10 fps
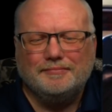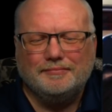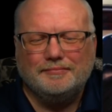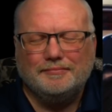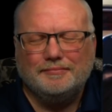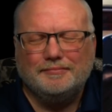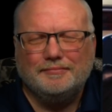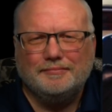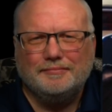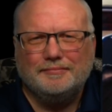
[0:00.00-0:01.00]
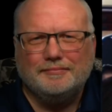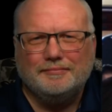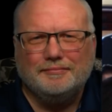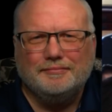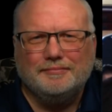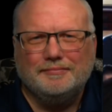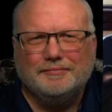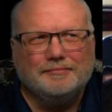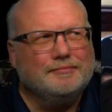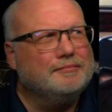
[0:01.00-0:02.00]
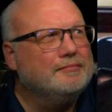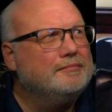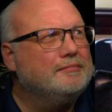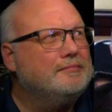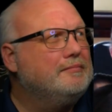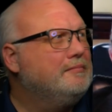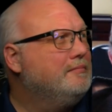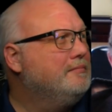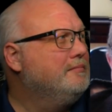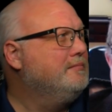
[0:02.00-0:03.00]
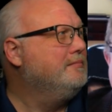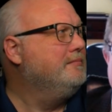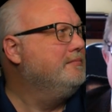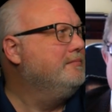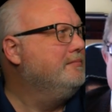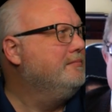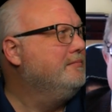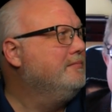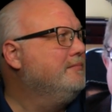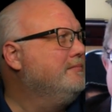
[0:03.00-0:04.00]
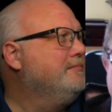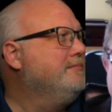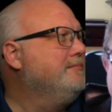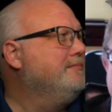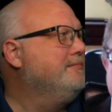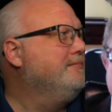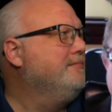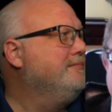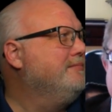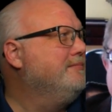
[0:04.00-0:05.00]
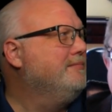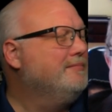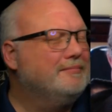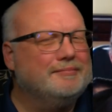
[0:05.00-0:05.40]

No words are spoken by the person on screen.